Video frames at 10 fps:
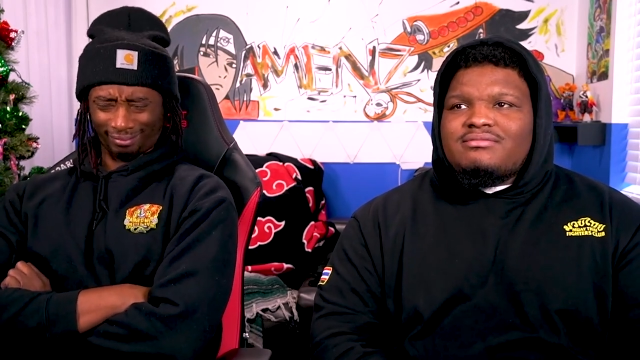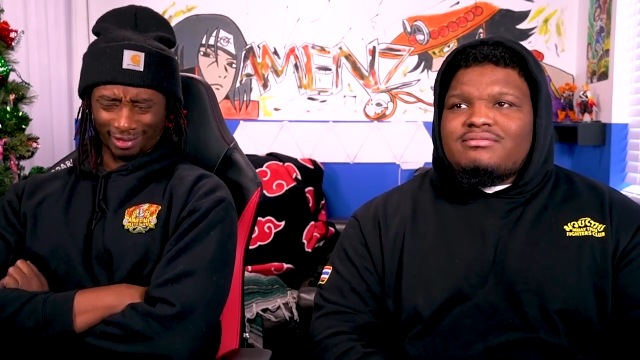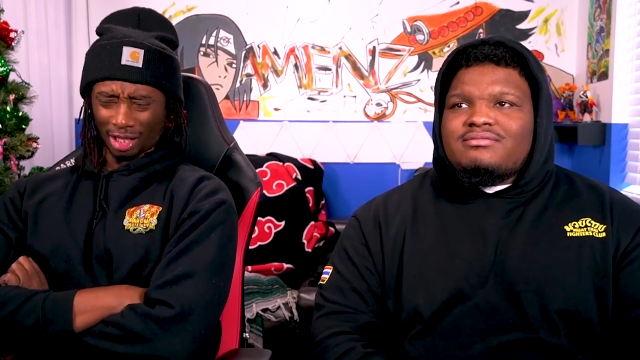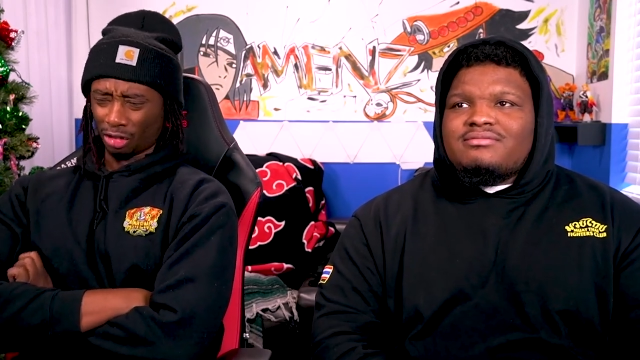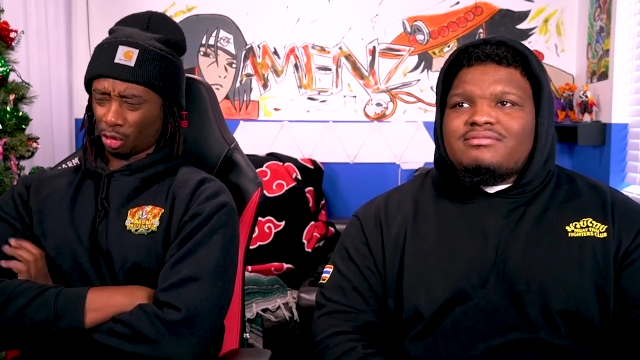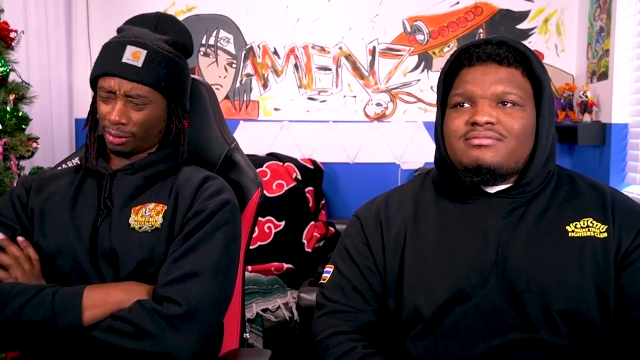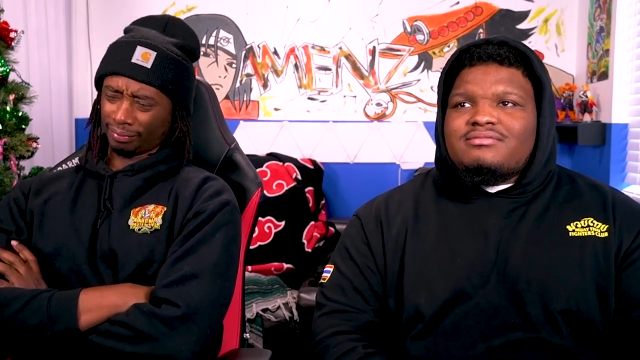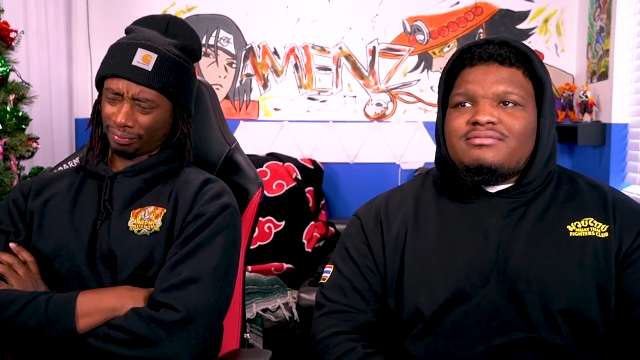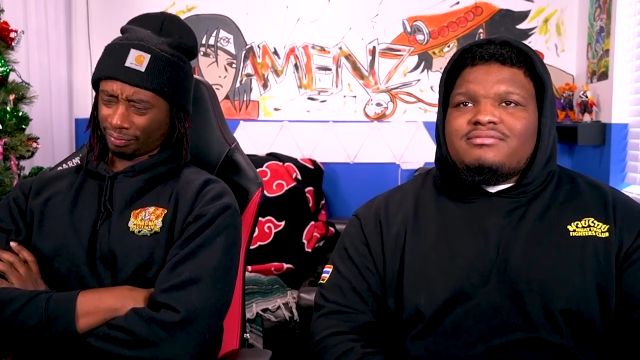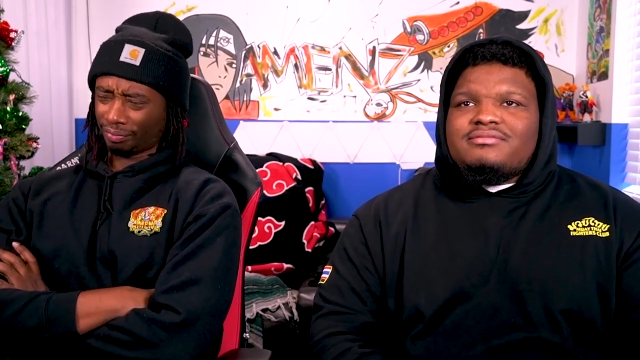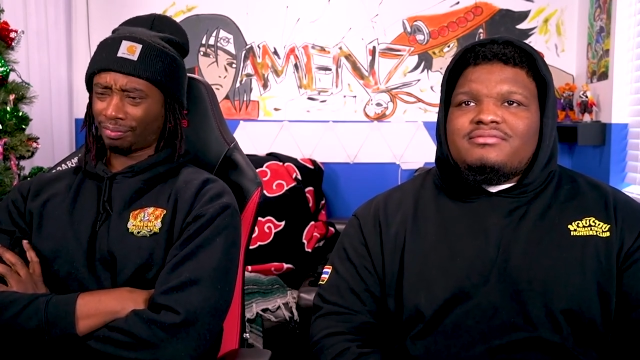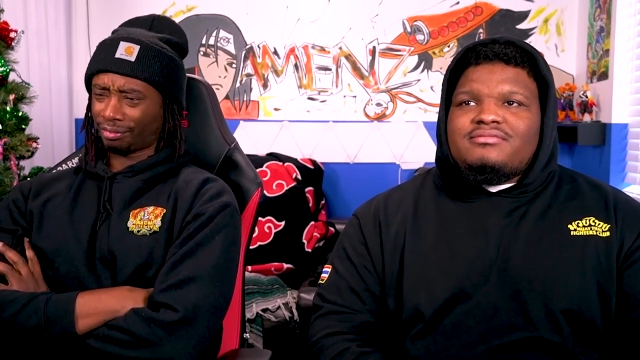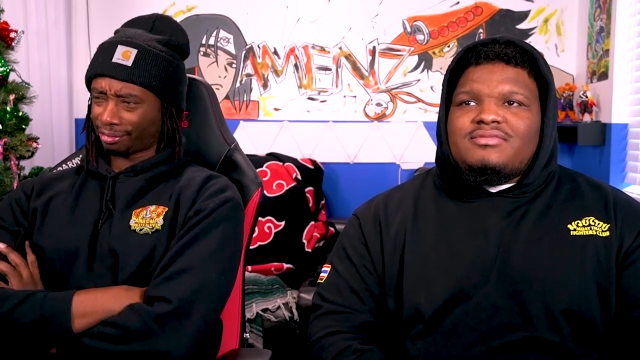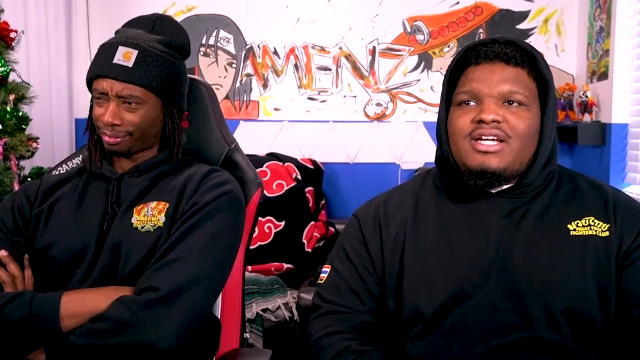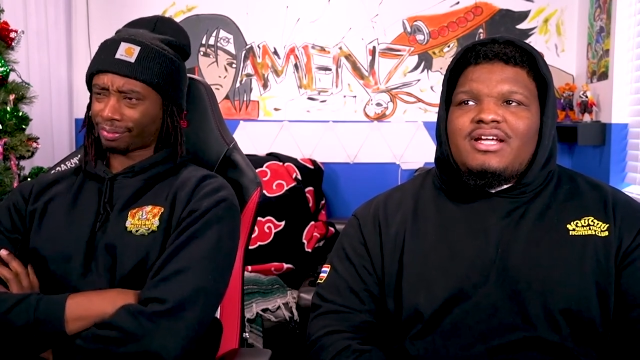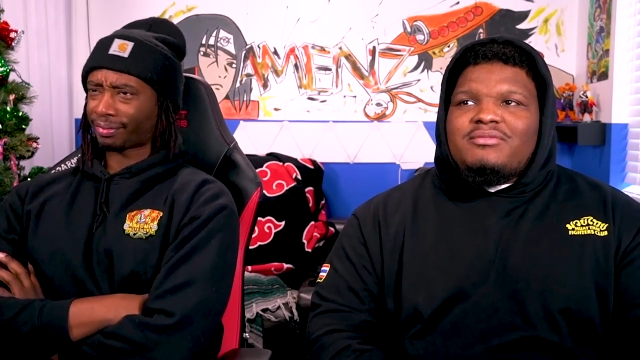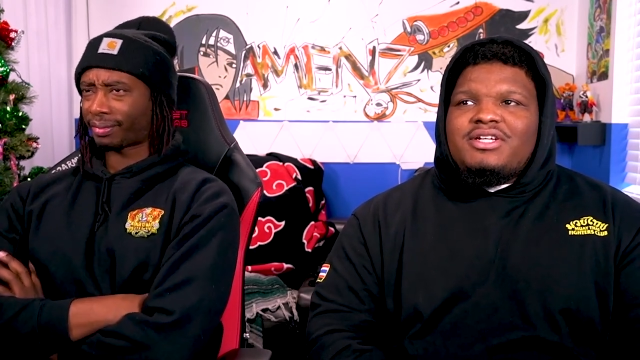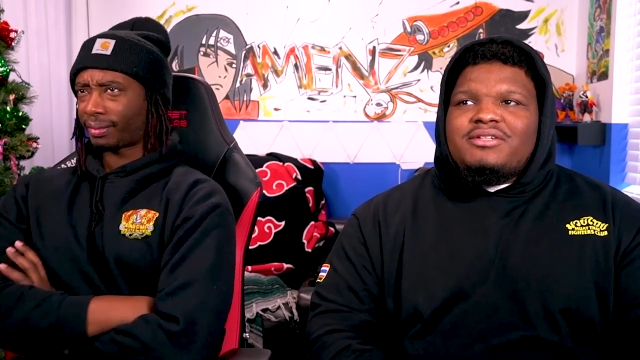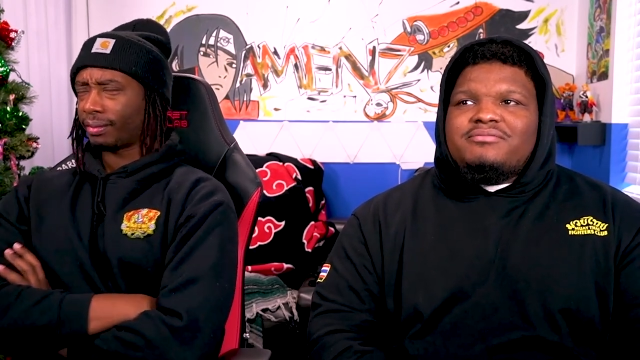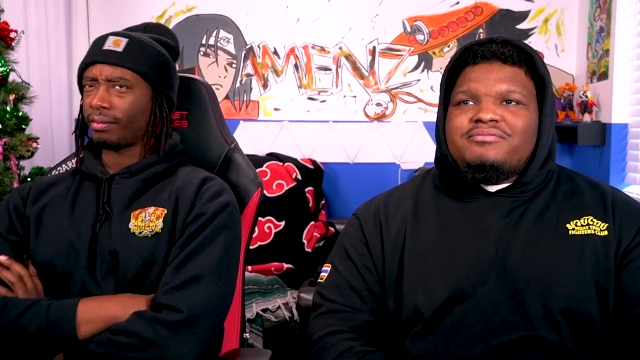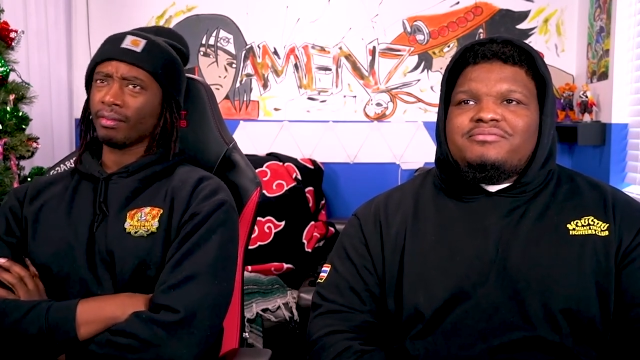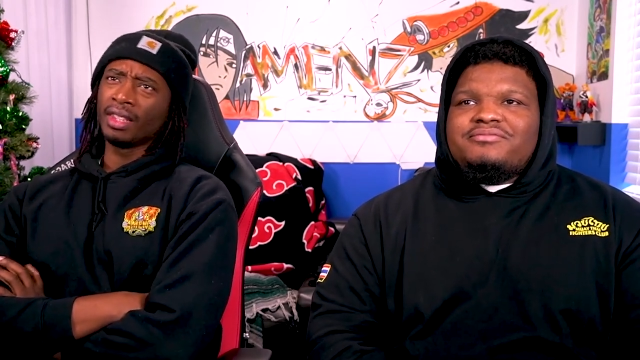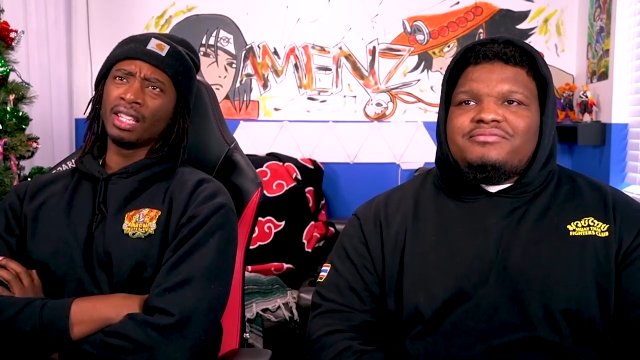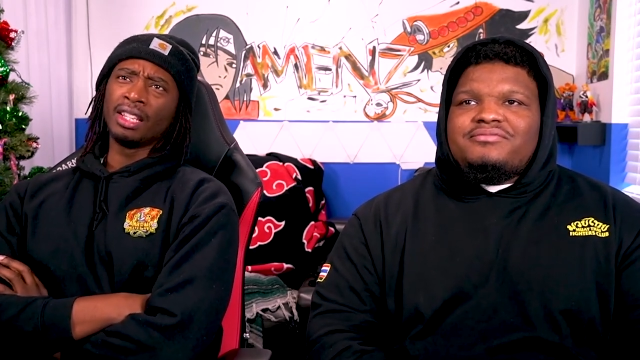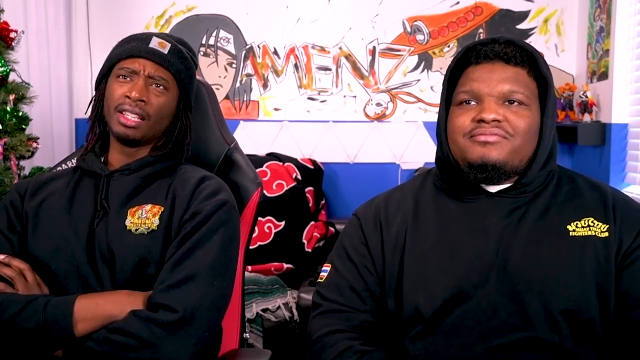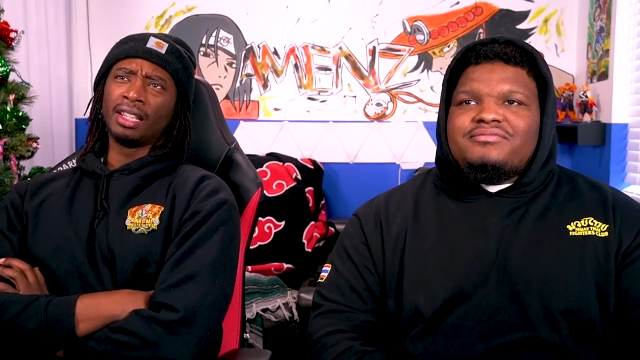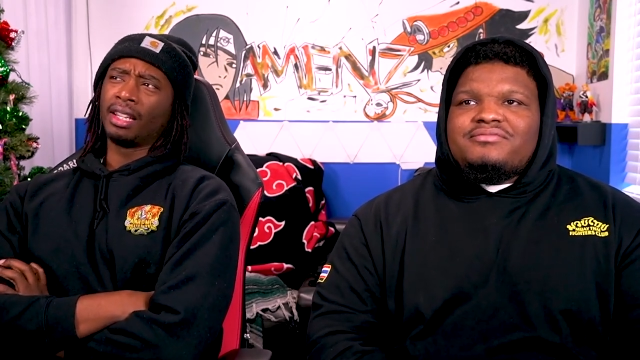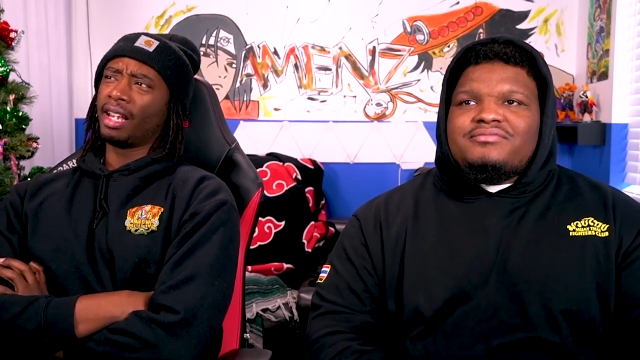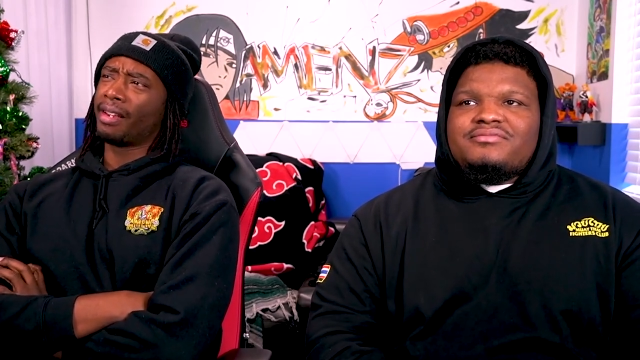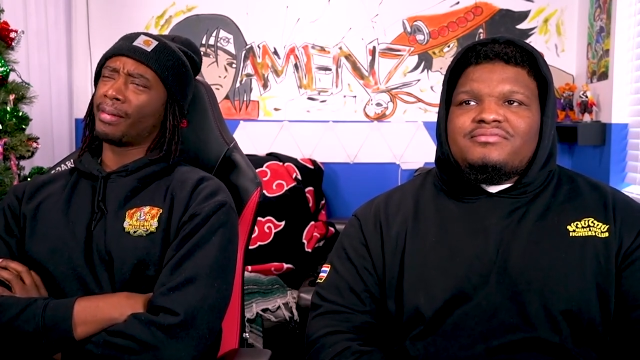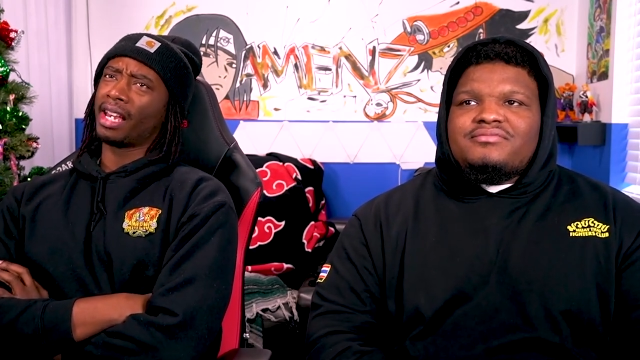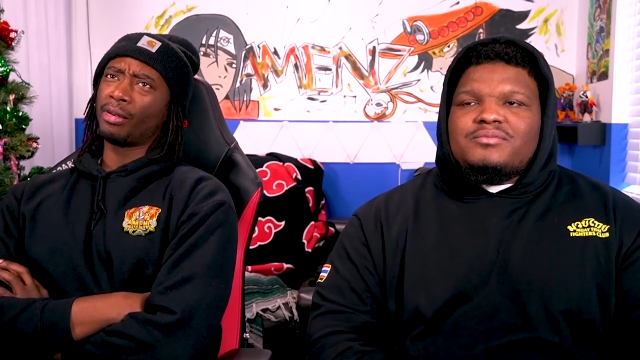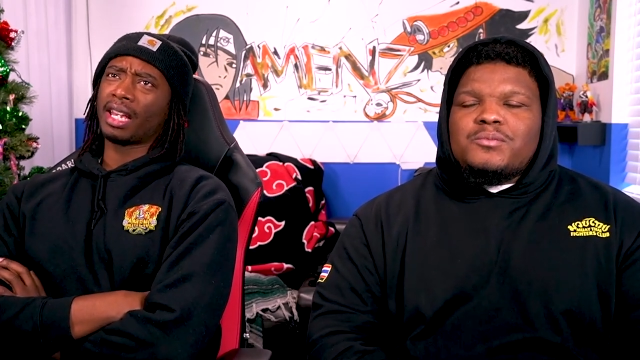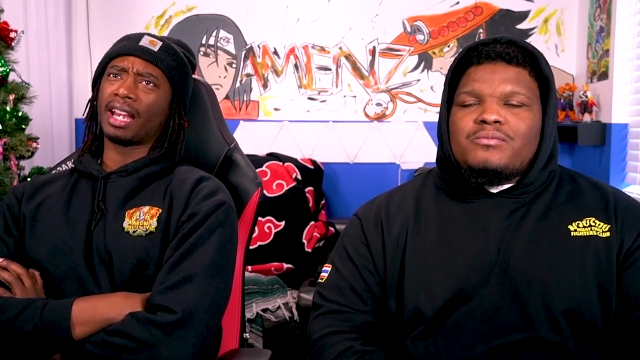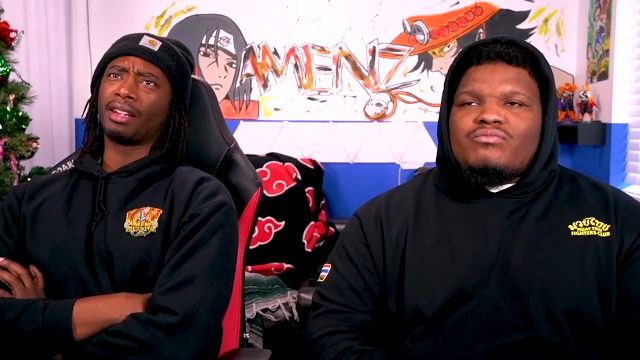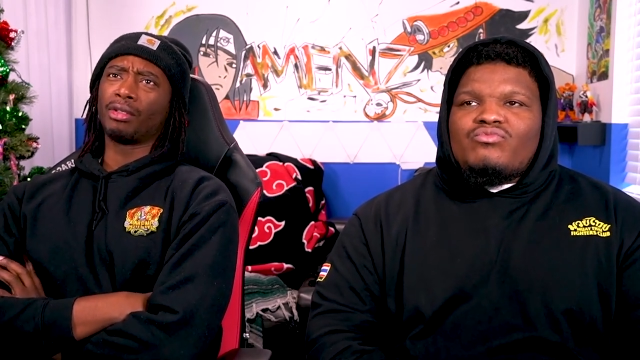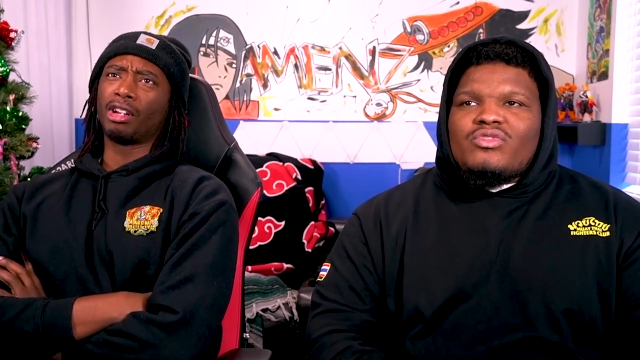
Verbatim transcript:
Speaker 1: Out to him. Alright, I'm done. Yeah, man, we're on